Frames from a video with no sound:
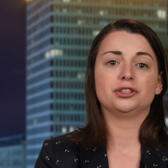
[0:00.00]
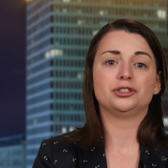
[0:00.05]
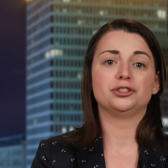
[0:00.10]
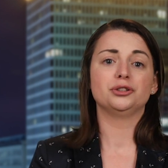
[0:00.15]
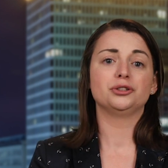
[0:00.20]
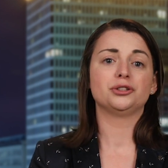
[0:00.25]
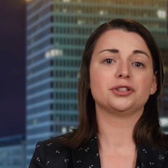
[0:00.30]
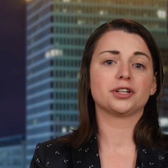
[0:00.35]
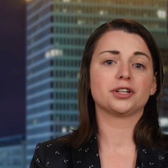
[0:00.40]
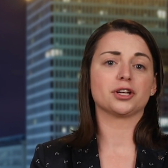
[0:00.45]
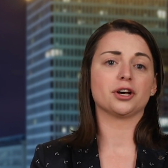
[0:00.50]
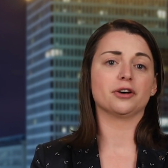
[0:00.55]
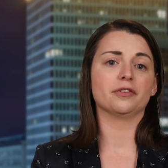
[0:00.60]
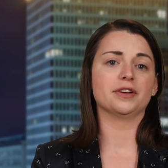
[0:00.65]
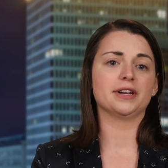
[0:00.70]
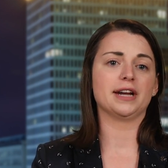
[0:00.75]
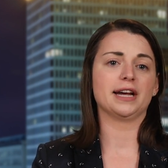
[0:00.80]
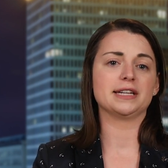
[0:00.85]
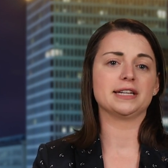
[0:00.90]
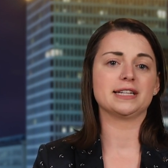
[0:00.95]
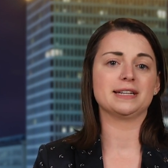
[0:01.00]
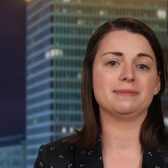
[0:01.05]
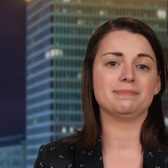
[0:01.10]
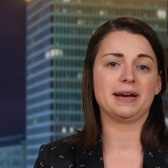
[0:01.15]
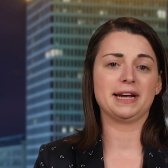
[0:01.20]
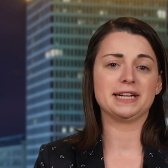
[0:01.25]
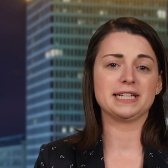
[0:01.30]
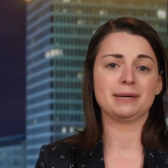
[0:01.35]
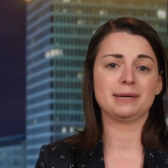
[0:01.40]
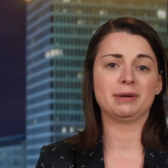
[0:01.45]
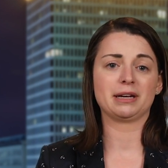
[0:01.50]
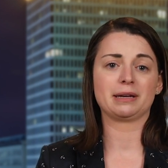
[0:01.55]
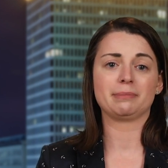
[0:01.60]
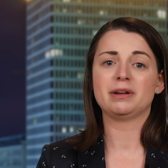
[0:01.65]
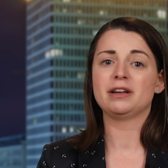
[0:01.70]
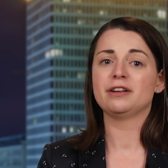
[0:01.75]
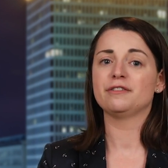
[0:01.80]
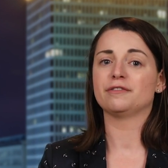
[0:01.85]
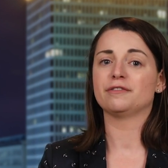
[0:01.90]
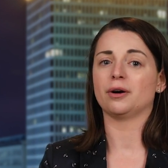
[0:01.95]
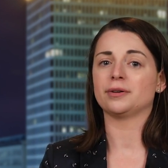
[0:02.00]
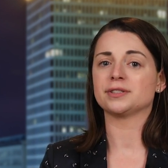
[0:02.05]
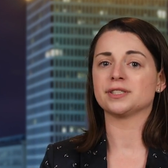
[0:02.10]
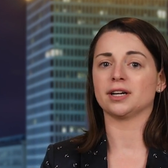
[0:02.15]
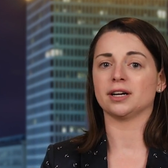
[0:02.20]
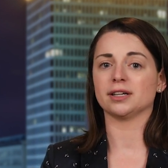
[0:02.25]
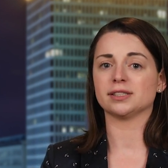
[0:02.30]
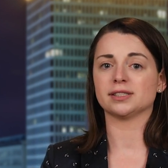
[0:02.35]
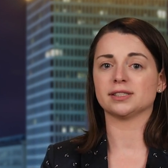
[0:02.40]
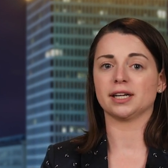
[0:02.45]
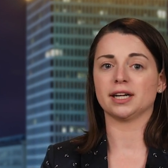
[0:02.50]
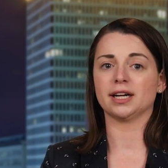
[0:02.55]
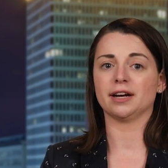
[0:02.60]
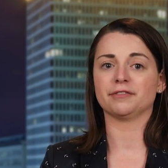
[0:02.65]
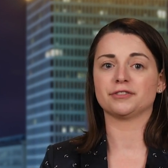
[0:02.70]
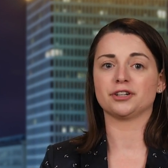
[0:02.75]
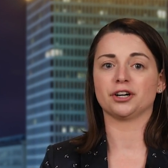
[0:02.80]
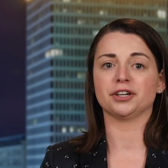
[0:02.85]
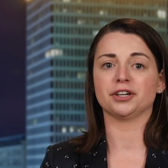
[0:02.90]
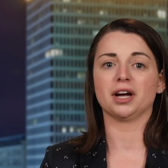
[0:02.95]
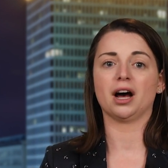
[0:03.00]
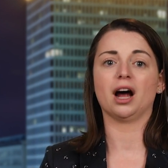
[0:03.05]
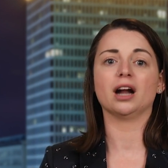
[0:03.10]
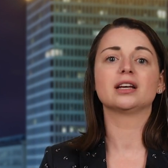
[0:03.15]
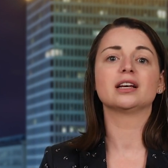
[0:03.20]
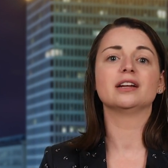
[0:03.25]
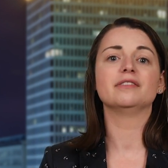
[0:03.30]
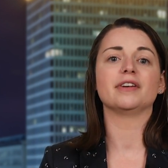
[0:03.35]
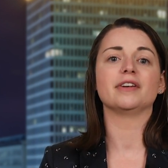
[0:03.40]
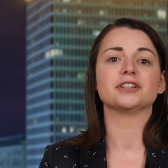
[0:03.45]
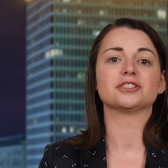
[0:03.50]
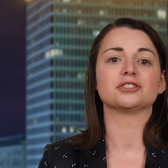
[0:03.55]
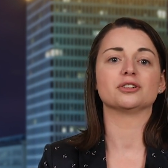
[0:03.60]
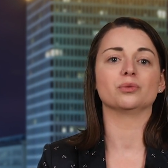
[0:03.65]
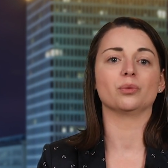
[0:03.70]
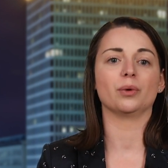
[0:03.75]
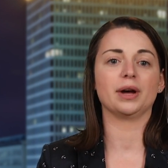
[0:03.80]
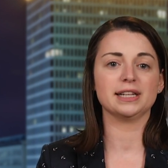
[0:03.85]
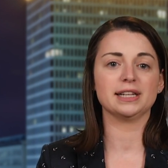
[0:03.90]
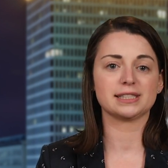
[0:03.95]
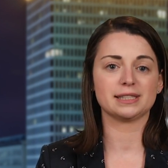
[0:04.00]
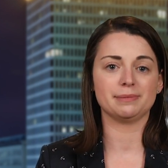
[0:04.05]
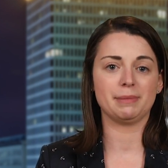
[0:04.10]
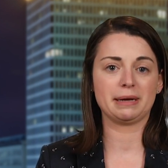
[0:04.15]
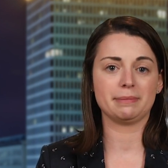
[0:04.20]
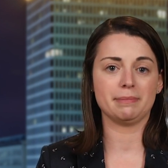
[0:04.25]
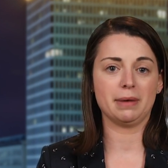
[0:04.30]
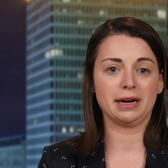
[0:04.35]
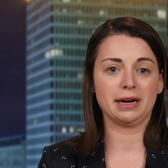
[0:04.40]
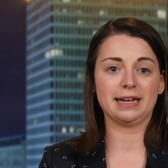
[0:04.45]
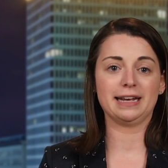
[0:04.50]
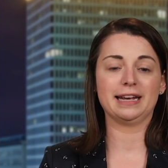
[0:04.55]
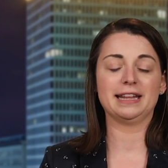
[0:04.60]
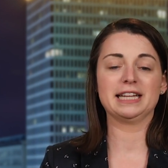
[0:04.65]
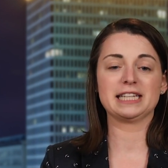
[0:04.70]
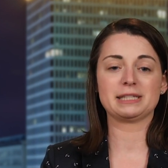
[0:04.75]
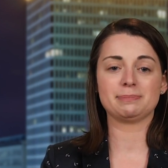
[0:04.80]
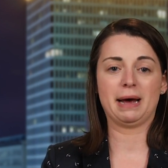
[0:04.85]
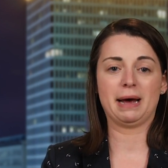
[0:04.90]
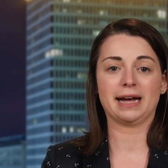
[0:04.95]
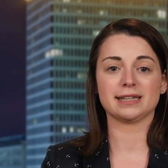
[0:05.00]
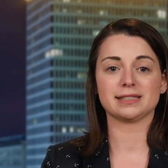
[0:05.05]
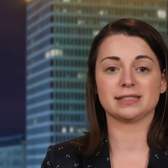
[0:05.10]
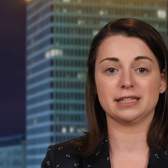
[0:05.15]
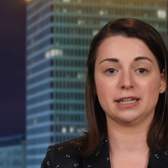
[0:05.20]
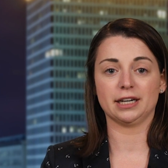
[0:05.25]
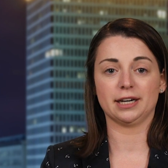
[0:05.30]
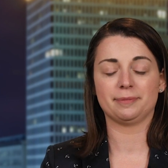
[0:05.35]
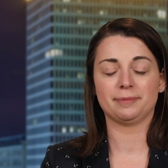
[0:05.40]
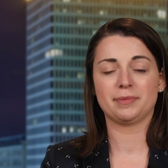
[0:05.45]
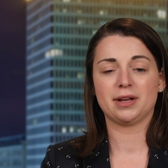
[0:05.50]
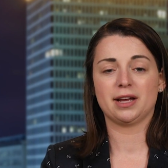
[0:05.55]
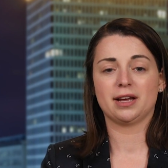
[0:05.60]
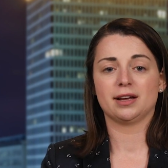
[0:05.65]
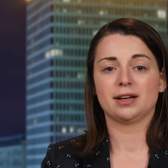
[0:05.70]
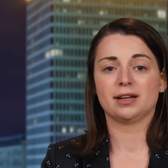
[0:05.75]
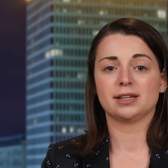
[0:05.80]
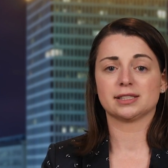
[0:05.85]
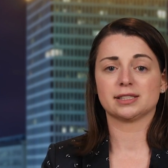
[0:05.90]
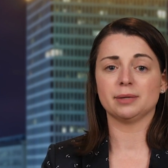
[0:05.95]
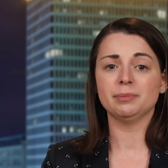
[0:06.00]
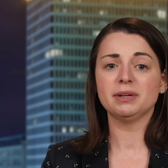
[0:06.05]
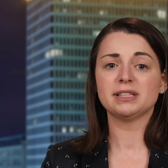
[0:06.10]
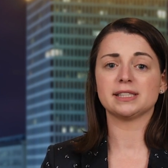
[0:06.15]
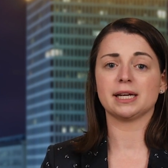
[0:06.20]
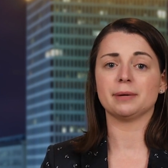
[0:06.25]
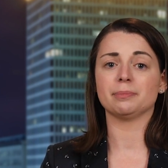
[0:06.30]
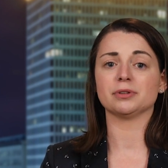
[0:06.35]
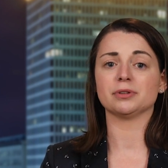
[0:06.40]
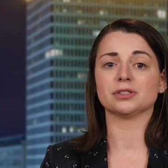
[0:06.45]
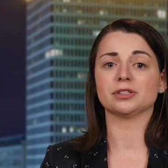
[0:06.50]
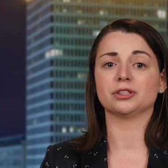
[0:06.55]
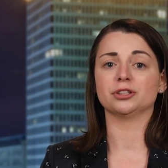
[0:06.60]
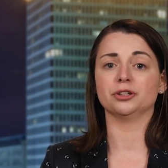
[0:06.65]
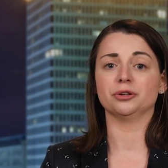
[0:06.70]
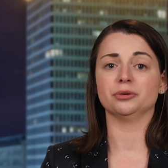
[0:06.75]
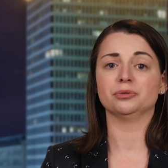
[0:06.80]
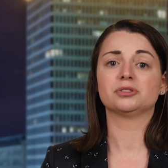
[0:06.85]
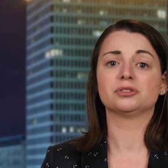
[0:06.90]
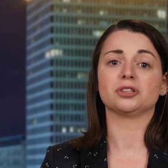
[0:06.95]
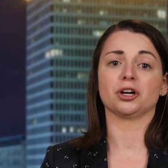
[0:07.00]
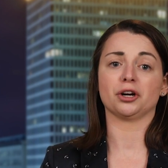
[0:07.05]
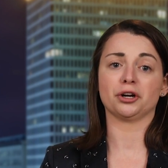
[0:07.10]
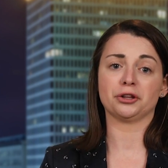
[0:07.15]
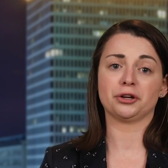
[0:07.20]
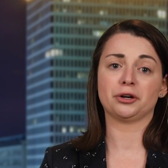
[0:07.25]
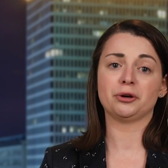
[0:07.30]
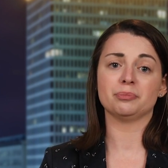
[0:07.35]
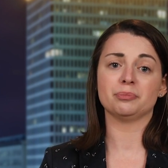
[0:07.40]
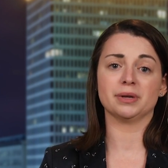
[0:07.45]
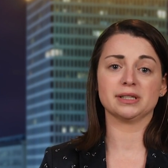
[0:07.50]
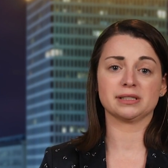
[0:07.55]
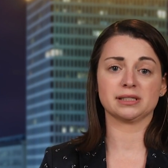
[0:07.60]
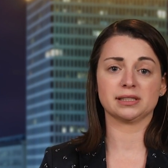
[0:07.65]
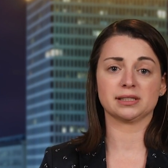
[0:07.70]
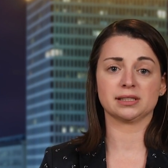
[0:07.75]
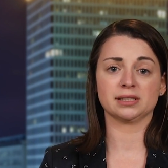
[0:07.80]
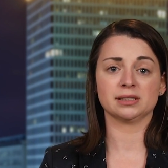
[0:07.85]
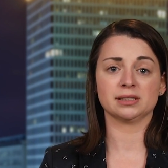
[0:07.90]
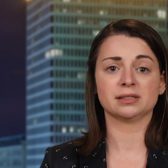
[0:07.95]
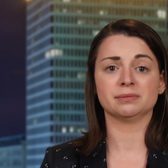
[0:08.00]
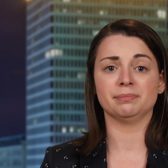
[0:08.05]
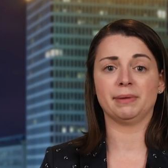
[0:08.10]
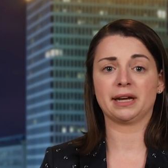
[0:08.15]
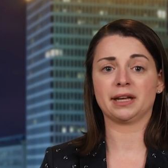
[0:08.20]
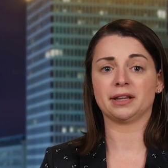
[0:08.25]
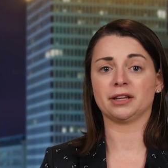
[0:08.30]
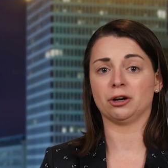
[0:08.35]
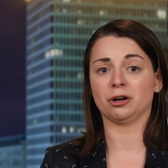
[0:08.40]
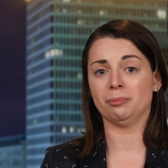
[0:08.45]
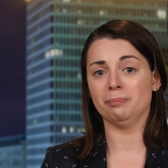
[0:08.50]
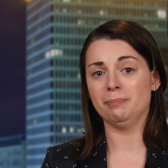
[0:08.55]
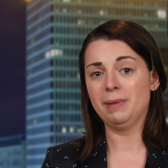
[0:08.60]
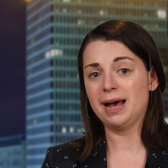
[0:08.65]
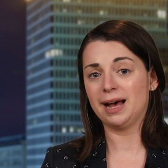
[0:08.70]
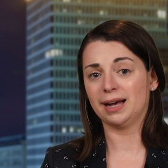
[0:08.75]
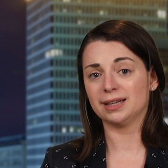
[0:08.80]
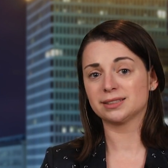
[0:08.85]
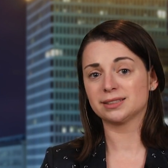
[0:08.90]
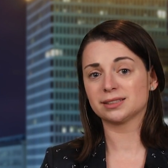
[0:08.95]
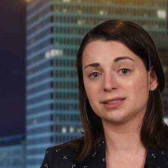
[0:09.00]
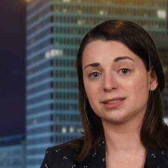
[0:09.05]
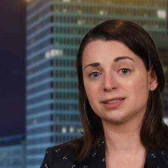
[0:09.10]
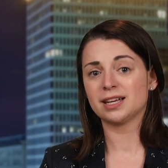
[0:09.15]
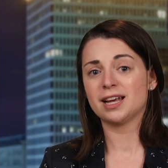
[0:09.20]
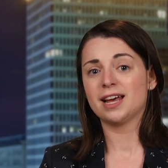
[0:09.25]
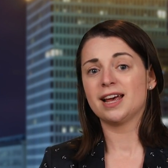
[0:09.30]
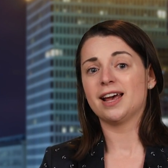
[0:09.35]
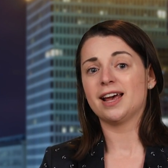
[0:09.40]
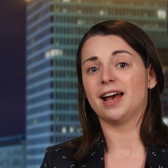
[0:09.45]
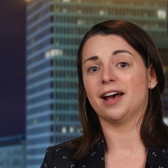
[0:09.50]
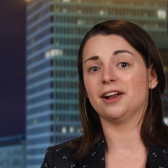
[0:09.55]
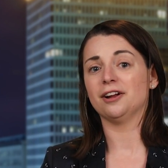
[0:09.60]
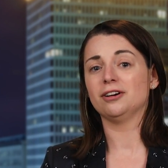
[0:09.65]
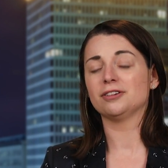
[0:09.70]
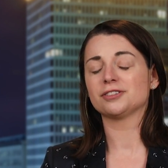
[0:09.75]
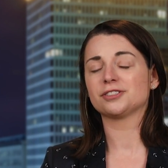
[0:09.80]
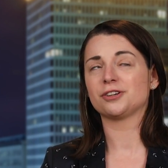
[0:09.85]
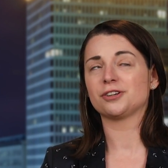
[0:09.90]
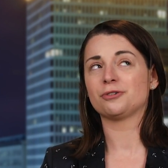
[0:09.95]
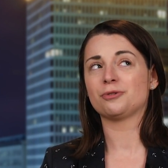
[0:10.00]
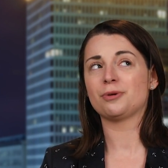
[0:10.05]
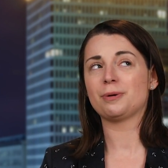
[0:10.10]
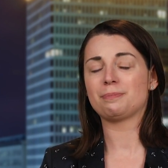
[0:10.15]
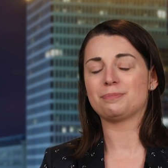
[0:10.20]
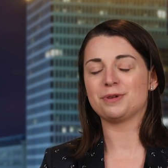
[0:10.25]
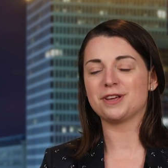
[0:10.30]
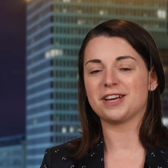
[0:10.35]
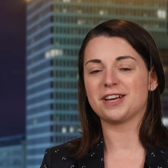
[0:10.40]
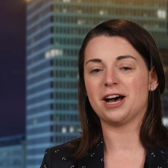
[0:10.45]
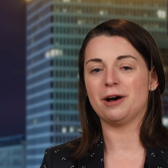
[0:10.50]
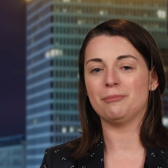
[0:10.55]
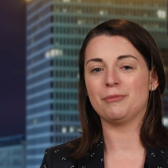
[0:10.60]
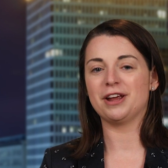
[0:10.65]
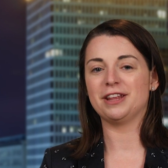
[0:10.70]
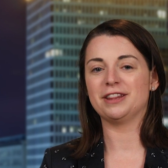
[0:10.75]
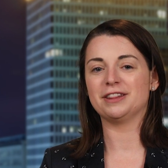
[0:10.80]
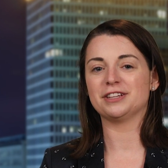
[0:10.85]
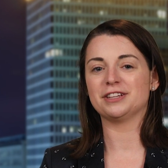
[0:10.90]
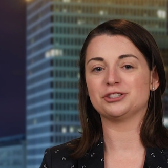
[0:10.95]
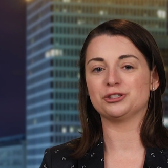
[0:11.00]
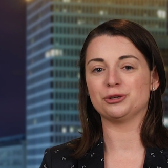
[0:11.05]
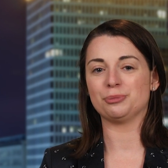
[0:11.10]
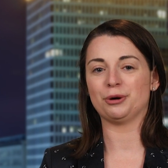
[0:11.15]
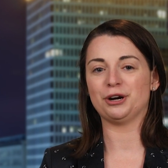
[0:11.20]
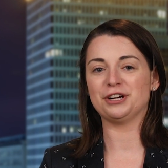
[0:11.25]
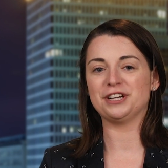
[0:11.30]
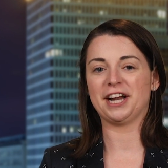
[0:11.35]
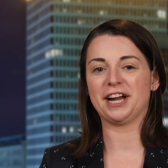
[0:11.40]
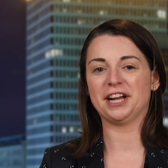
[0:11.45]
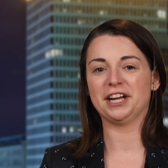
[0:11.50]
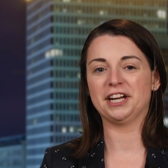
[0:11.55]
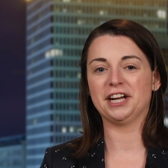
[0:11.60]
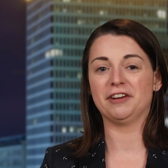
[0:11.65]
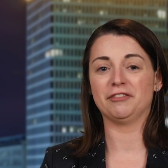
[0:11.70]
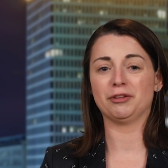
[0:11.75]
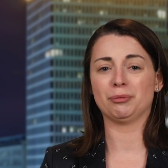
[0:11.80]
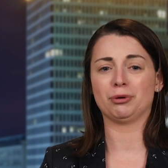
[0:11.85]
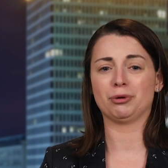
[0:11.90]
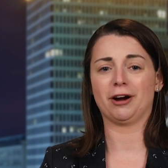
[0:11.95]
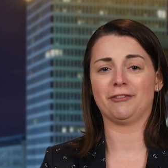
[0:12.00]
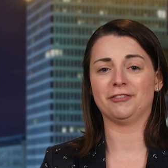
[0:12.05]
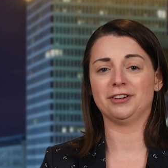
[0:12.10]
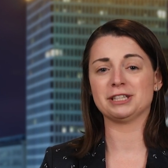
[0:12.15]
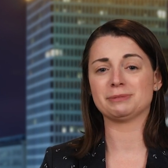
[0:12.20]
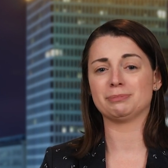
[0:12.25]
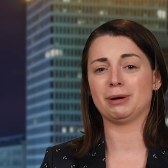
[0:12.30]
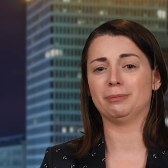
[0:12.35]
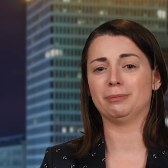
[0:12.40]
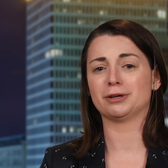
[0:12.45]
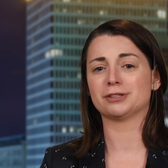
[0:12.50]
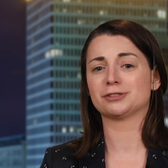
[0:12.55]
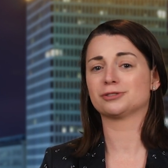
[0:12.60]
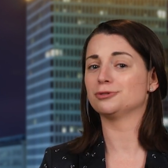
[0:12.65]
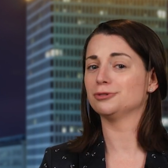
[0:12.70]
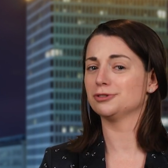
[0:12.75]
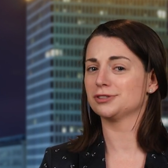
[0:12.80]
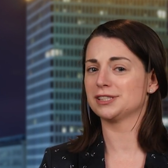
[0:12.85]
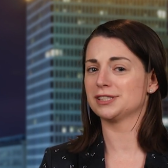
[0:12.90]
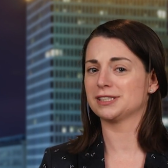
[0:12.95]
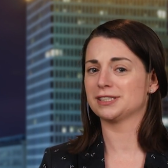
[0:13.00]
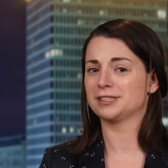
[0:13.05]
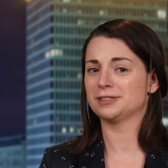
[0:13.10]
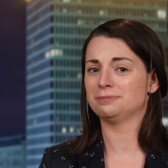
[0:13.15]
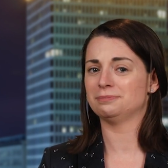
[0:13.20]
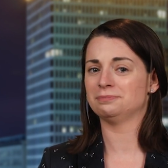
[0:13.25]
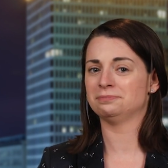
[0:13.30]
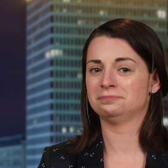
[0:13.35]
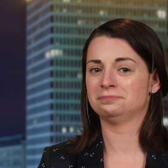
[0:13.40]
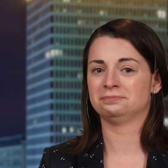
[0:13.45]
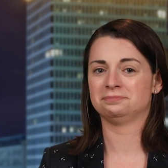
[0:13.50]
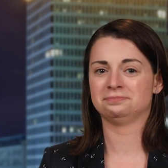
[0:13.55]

Due to the COVID-19 pandemic, many folks in our state have turned to unconventional ways to make money in this past year. Some examples include starting their own businesses, making their own masks, and also becoming the superintendent of the Providence public school system.